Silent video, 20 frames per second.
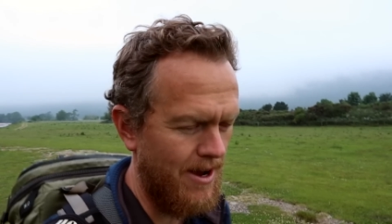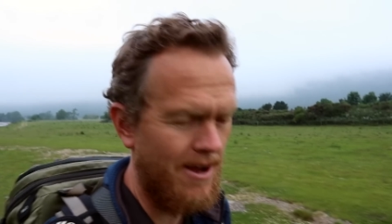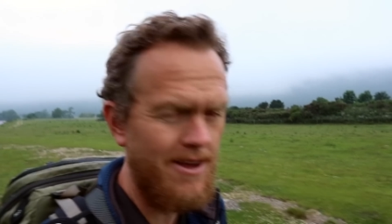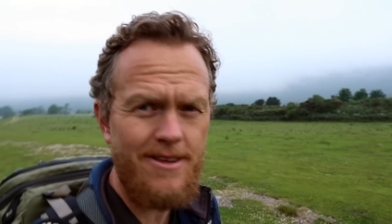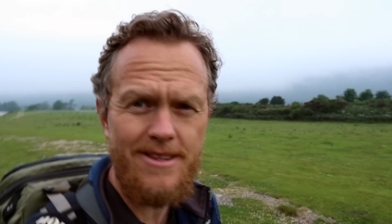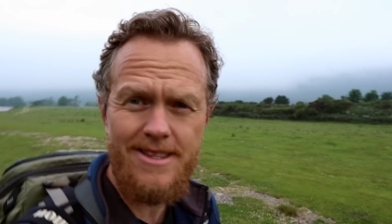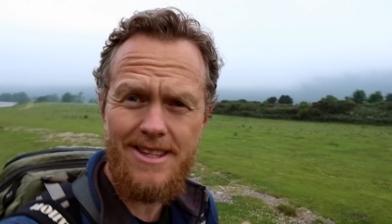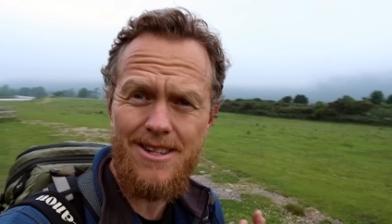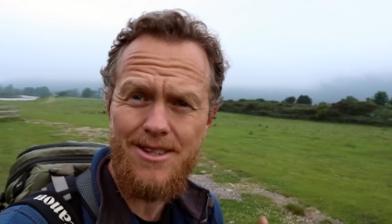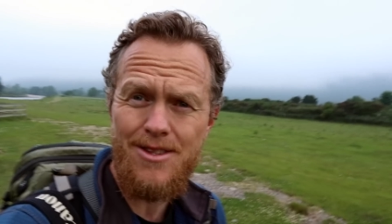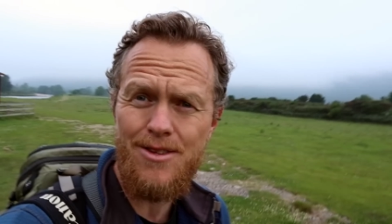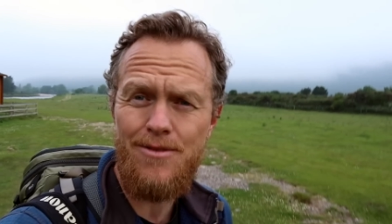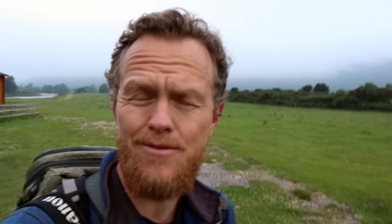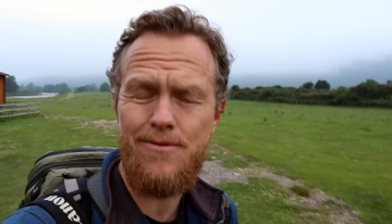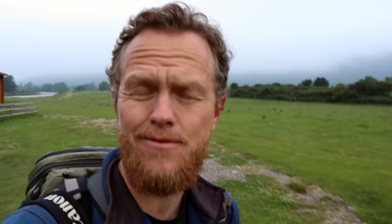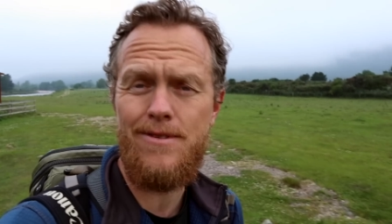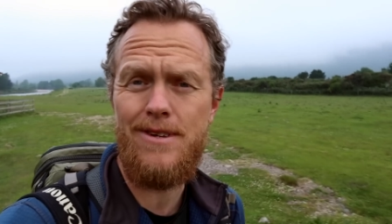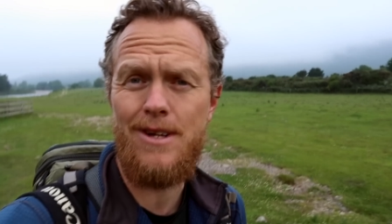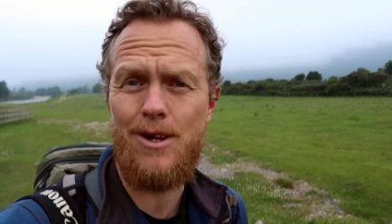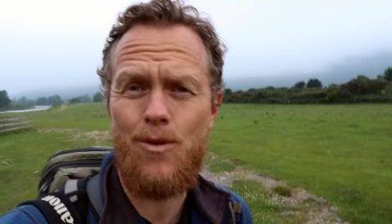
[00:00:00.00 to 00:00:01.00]
I still don't
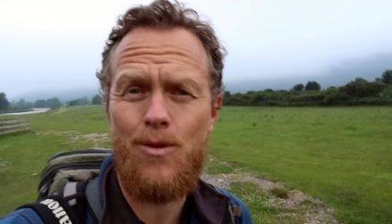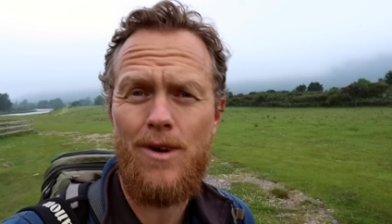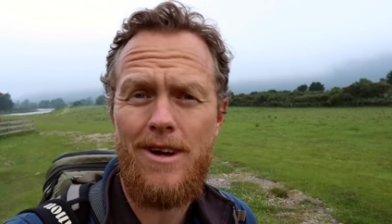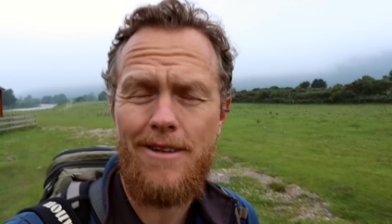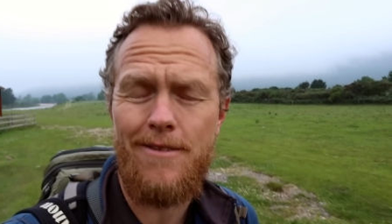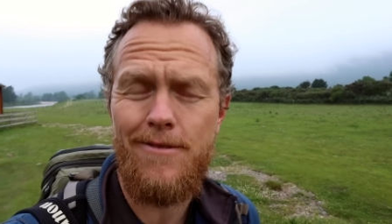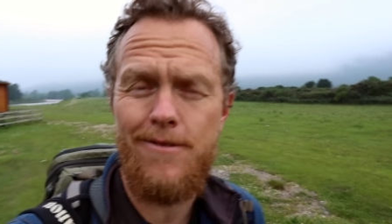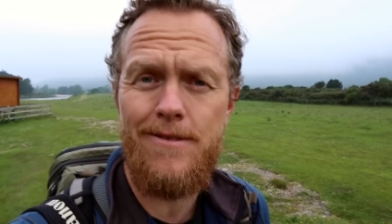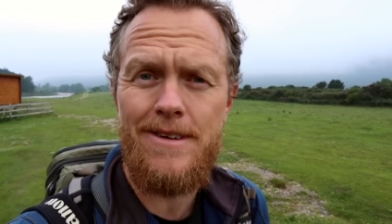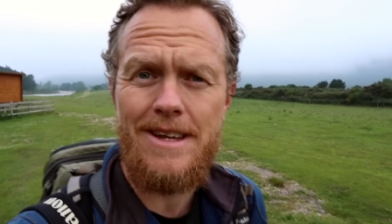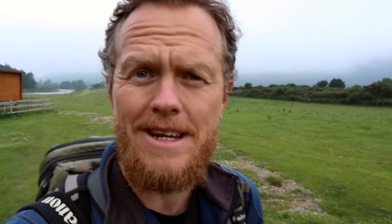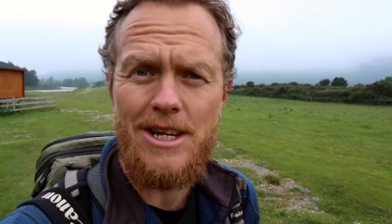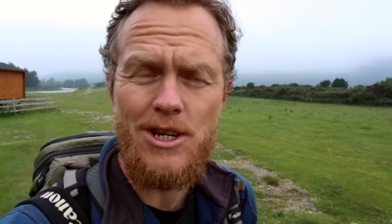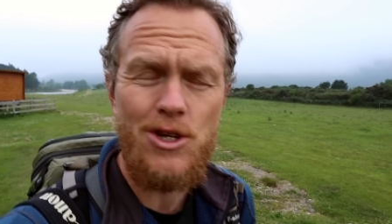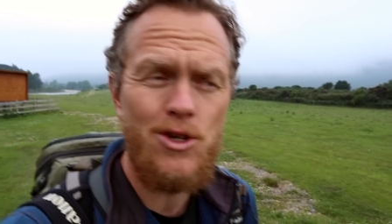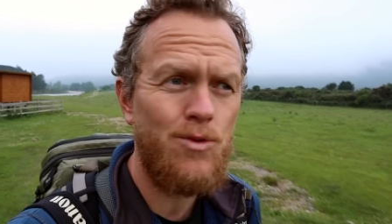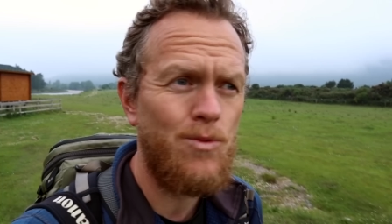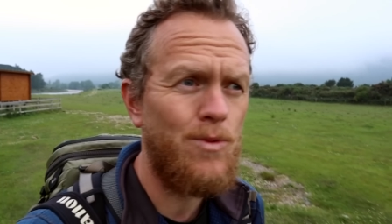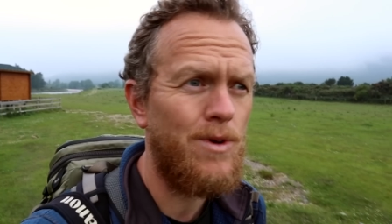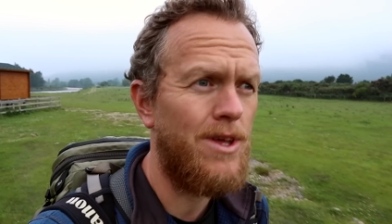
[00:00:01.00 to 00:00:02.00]
feel quite
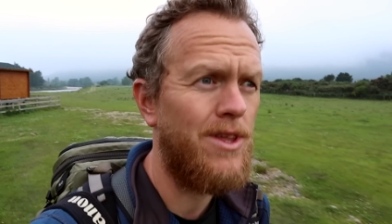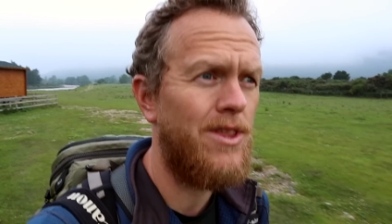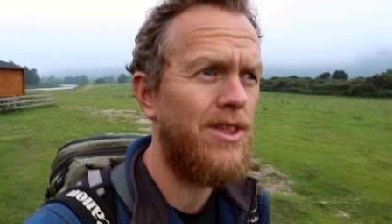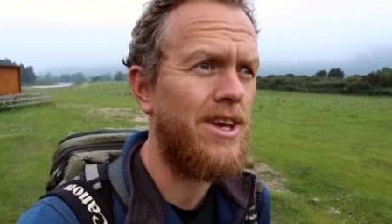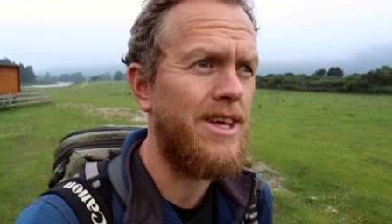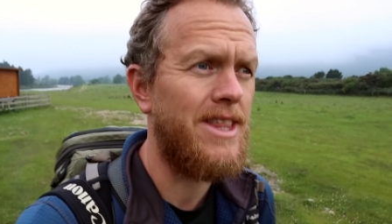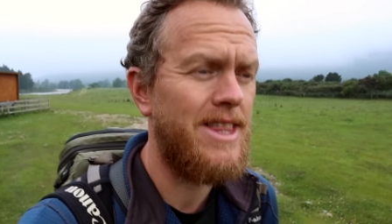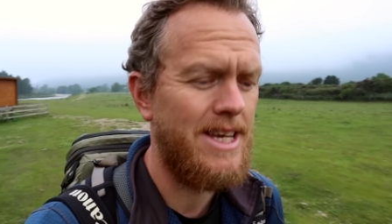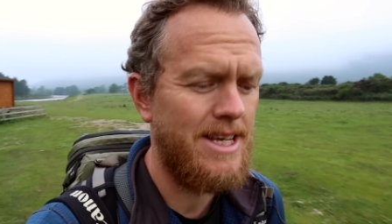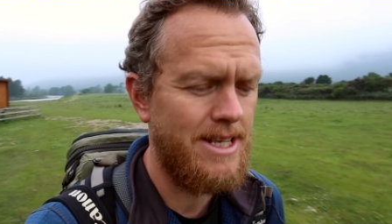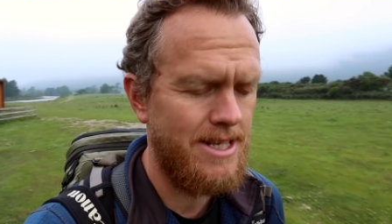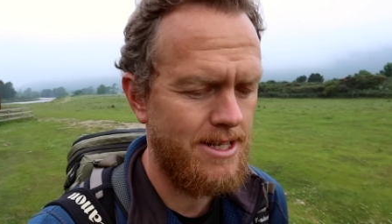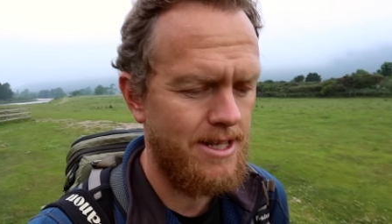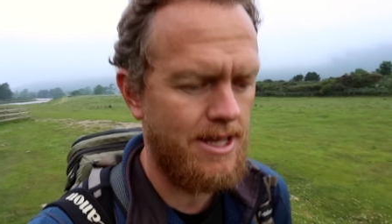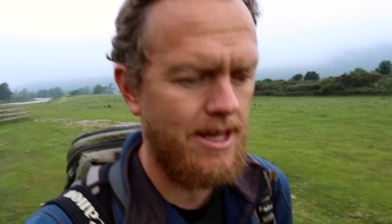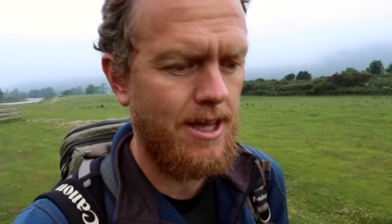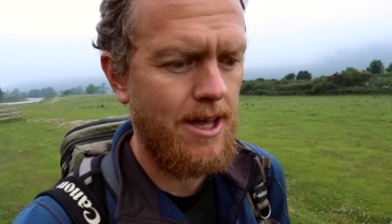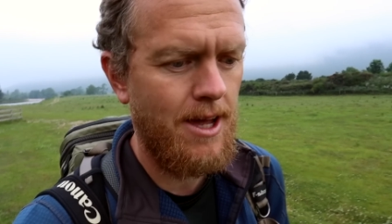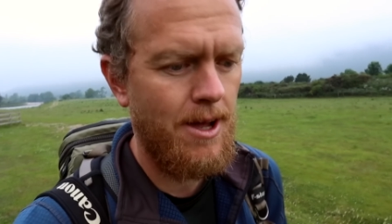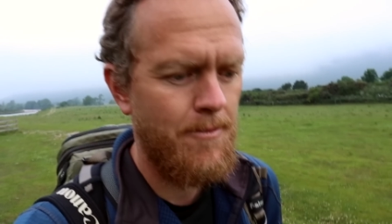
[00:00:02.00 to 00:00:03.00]
finished with things
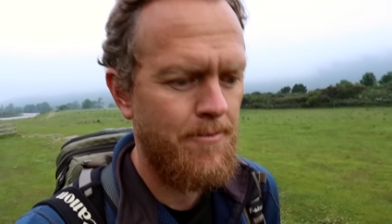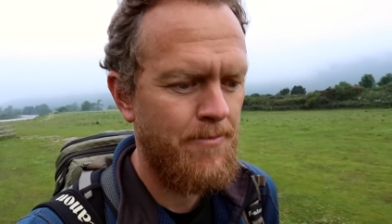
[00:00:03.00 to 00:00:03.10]
like